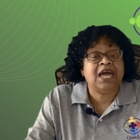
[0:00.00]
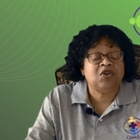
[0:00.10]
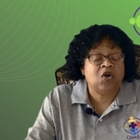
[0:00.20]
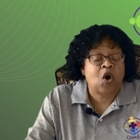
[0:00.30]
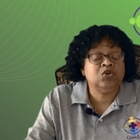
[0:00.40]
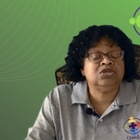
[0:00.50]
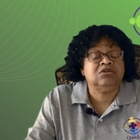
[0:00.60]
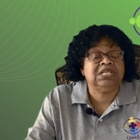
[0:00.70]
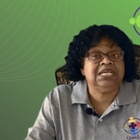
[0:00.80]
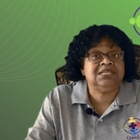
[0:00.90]
And that
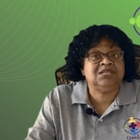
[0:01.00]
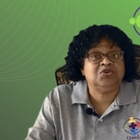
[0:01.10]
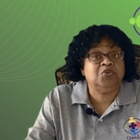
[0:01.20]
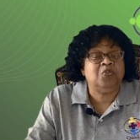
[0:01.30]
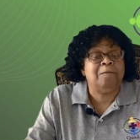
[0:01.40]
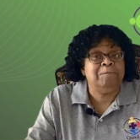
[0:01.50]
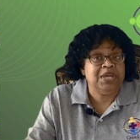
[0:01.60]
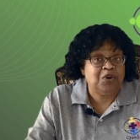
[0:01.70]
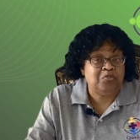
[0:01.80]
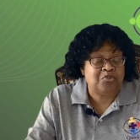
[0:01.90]
also leads
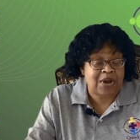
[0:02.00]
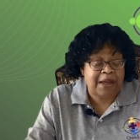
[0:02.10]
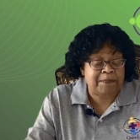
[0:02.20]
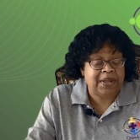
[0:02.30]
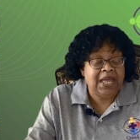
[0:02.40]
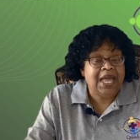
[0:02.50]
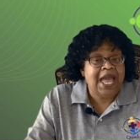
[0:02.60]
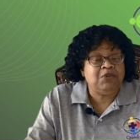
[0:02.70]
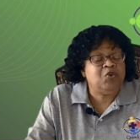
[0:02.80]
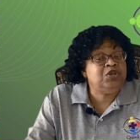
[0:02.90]
to meal
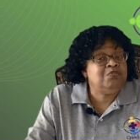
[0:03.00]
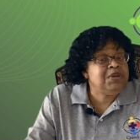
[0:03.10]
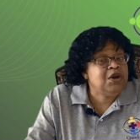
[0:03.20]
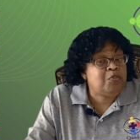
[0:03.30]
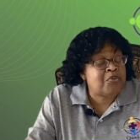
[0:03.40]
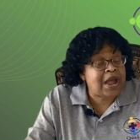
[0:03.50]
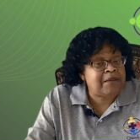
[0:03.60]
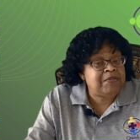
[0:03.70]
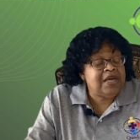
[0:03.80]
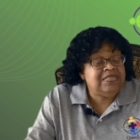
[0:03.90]
prep. And when you
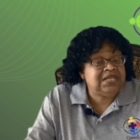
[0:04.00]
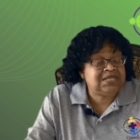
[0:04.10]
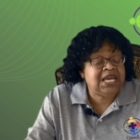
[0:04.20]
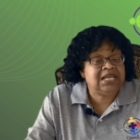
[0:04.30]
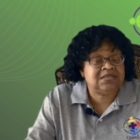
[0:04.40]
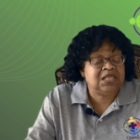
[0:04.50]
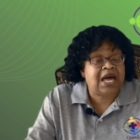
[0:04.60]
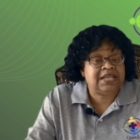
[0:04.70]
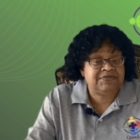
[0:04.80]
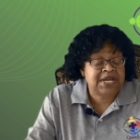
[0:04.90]
meal prep, this
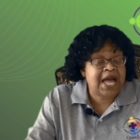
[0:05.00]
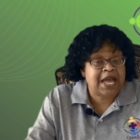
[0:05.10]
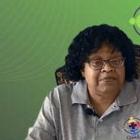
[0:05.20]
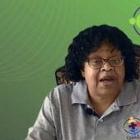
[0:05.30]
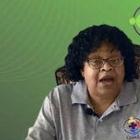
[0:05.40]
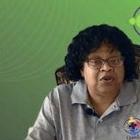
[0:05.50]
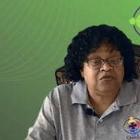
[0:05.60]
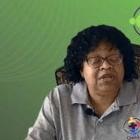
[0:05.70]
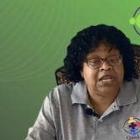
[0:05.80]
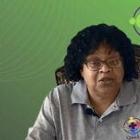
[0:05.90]
takes a lot of
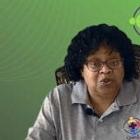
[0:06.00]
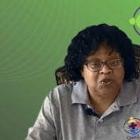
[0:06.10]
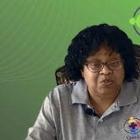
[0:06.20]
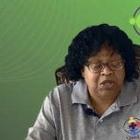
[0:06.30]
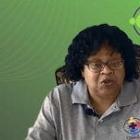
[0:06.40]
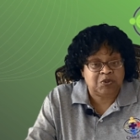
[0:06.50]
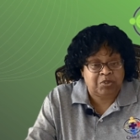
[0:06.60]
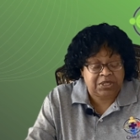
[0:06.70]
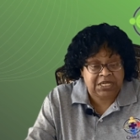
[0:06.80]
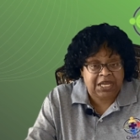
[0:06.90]
time out of getting
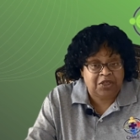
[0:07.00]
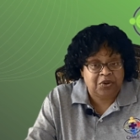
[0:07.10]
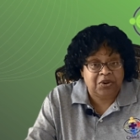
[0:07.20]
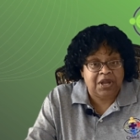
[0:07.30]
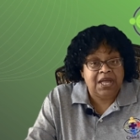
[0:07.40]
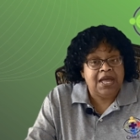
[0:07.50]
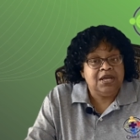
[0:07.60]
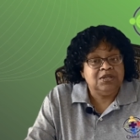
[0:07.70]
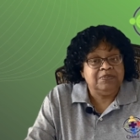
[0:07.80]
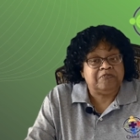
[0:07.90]
those meals put
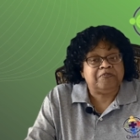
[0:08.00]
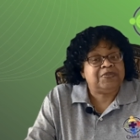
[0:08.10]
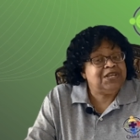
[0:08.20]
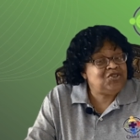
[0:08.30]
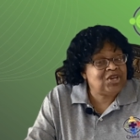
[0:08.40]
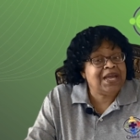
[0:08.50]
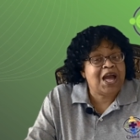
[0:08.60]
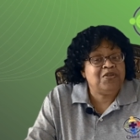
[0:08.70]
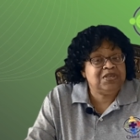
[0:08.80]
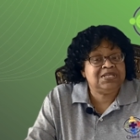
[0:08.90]
together.
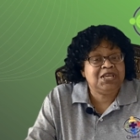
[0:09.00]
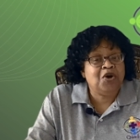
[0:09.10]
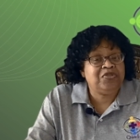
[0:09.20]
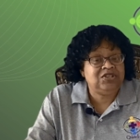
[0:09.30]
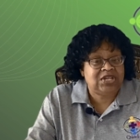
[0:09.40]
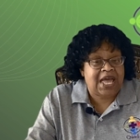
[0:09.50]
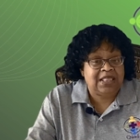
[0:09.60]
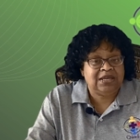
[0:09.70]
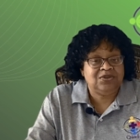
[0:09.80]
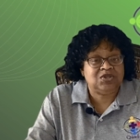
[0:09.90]
Check out this
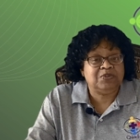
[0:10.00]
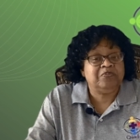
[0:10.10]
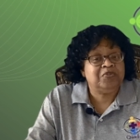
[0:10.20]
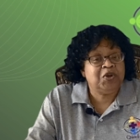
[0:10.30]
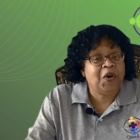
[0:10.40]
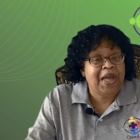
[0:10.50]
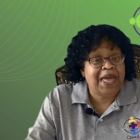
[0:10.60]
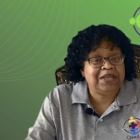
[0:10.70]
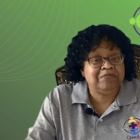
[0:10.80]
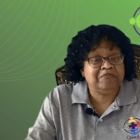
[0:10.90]
healthy challenge.
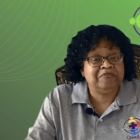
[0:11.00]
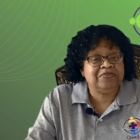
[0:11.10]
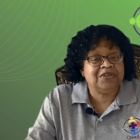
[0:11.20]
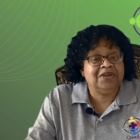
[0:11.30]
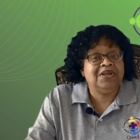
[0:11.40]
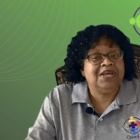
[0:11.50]
Go ahead.